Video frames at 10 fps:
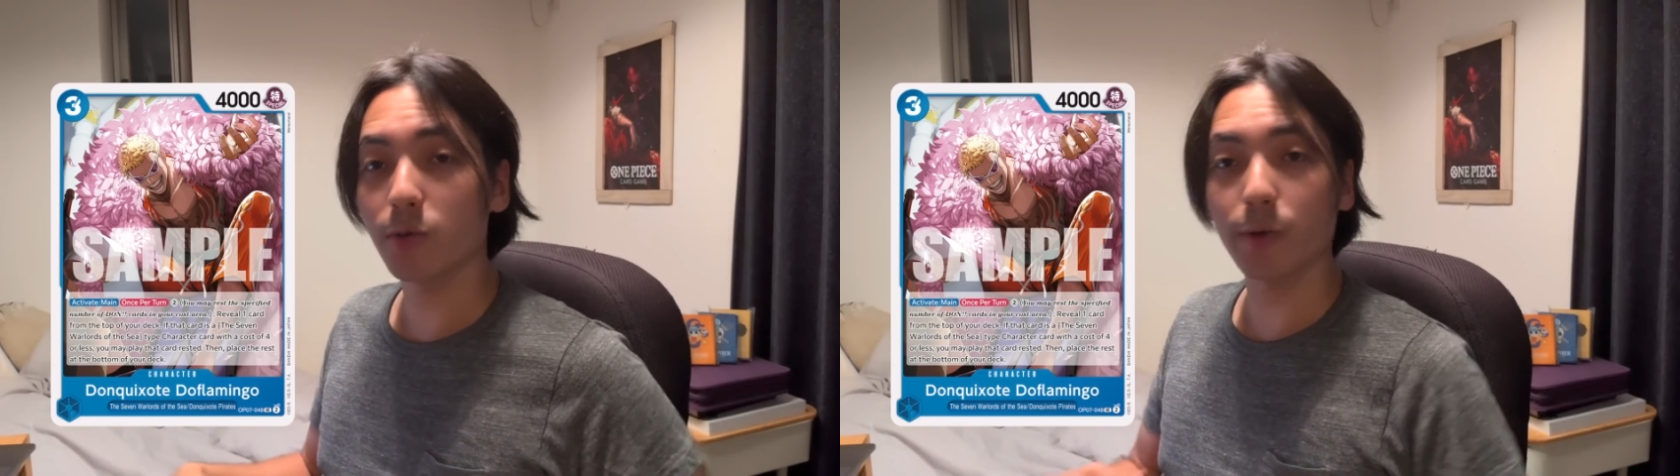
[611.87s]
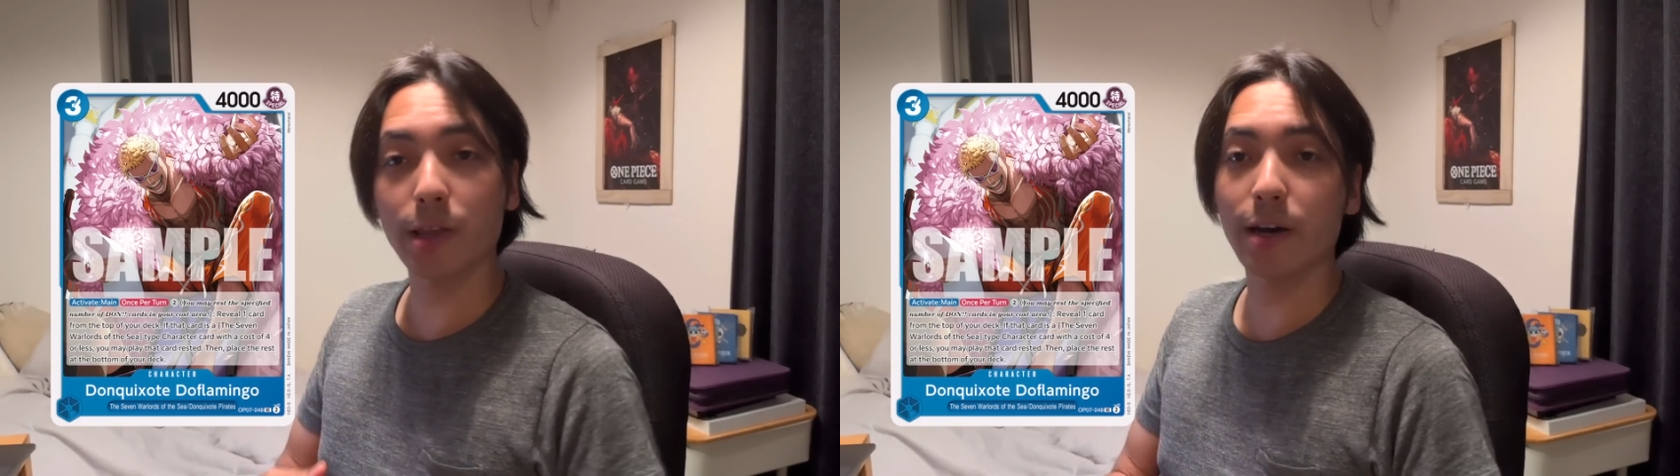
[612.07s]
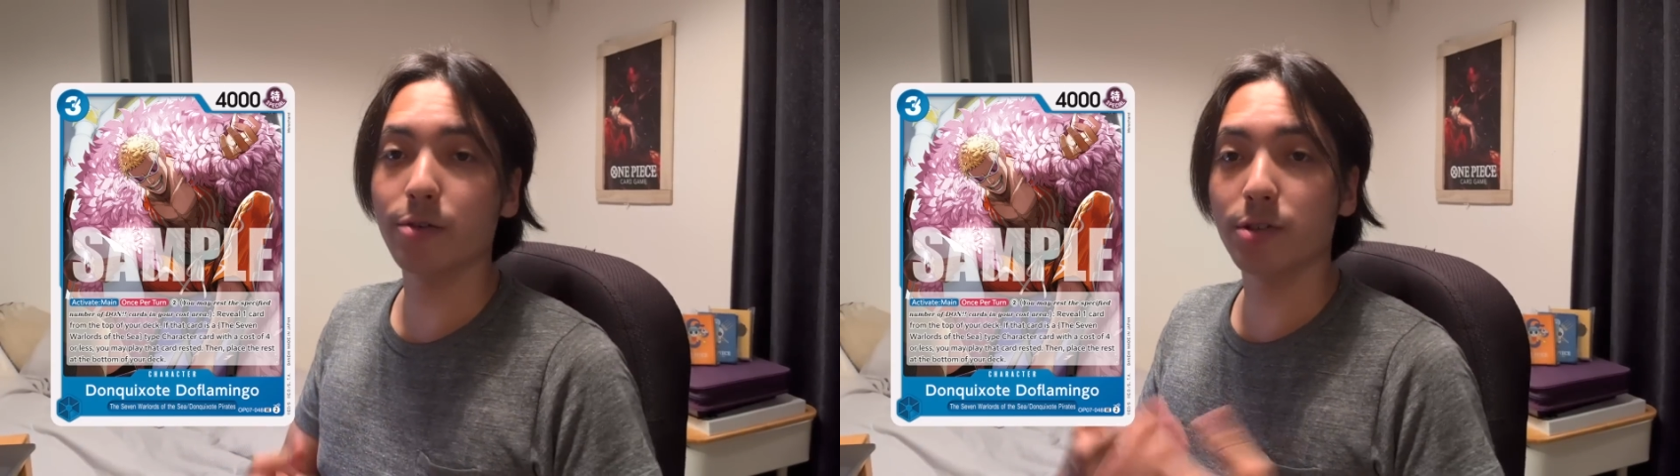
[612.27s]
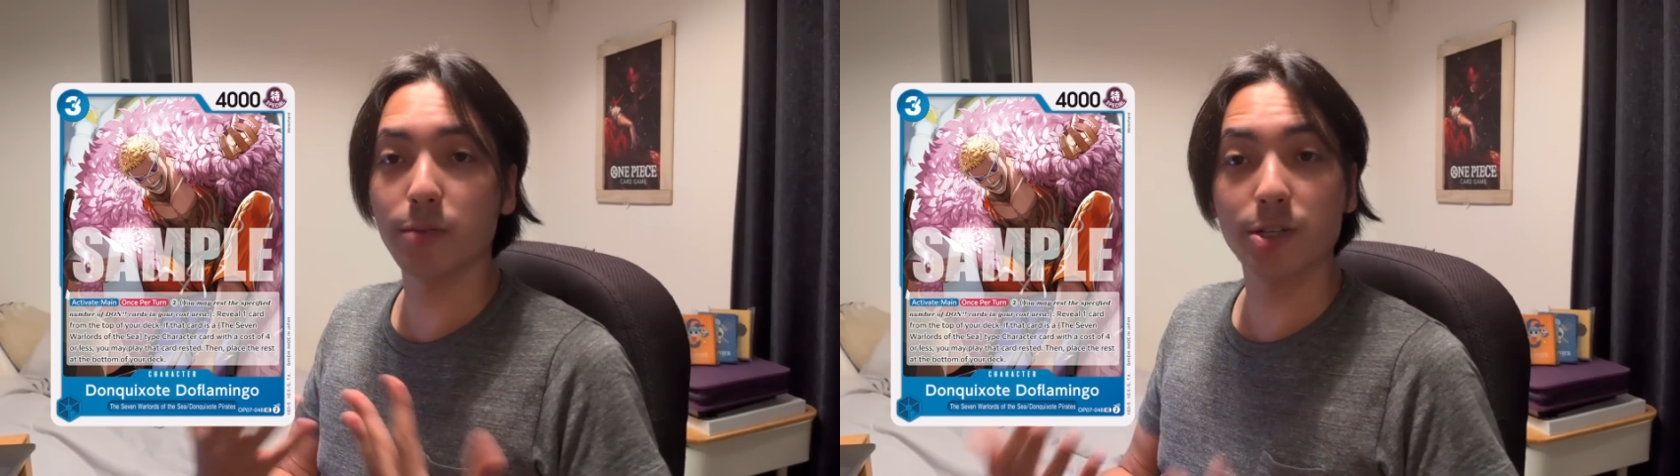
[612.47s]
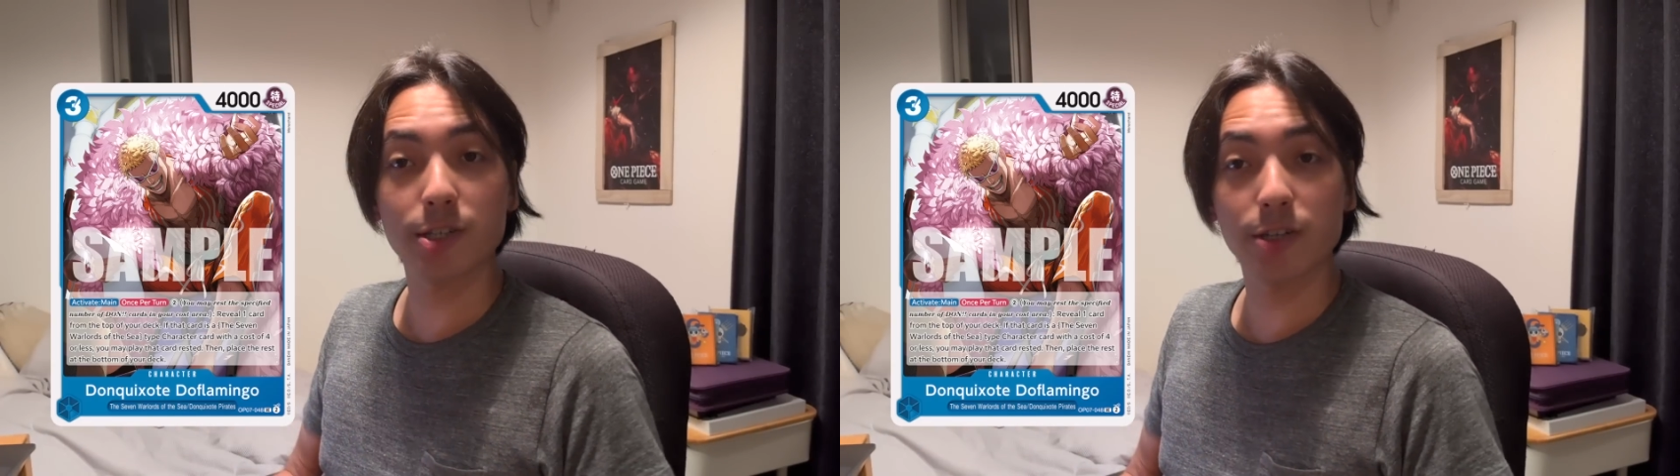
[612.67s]
without
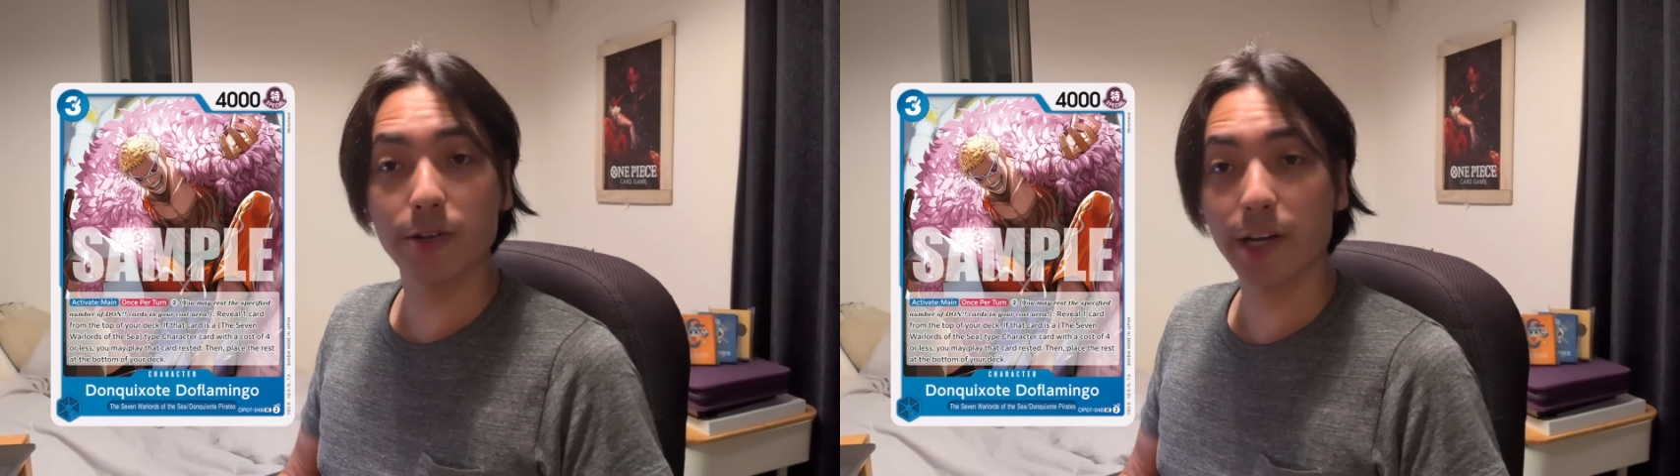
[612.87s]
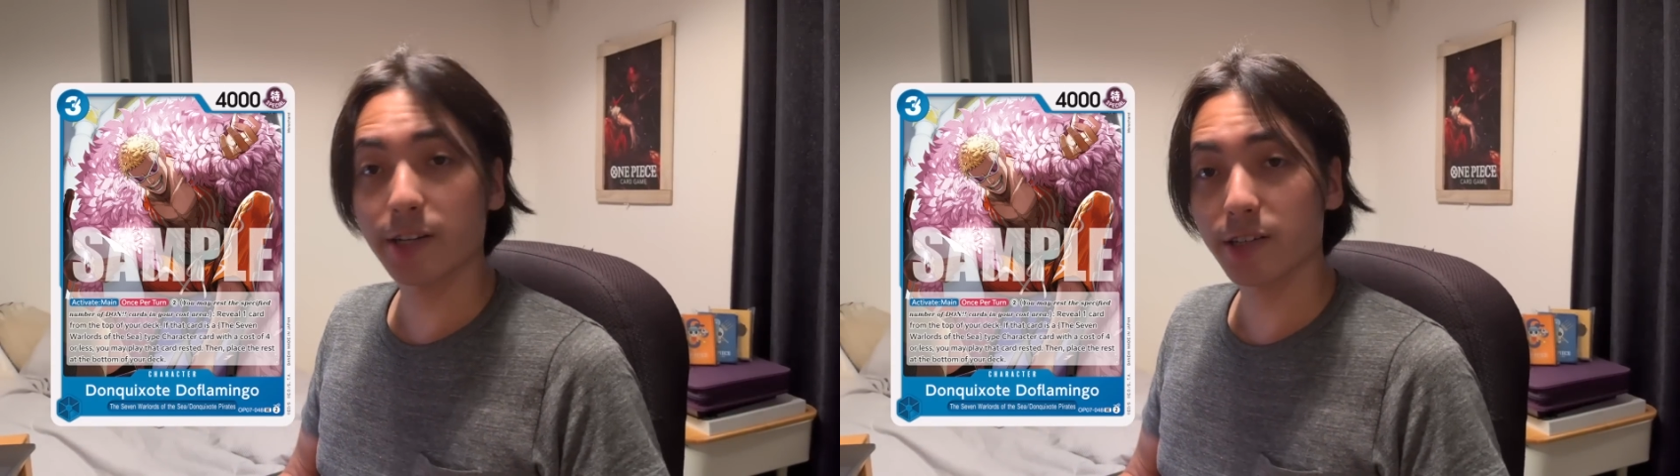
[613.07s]
diminishing your hand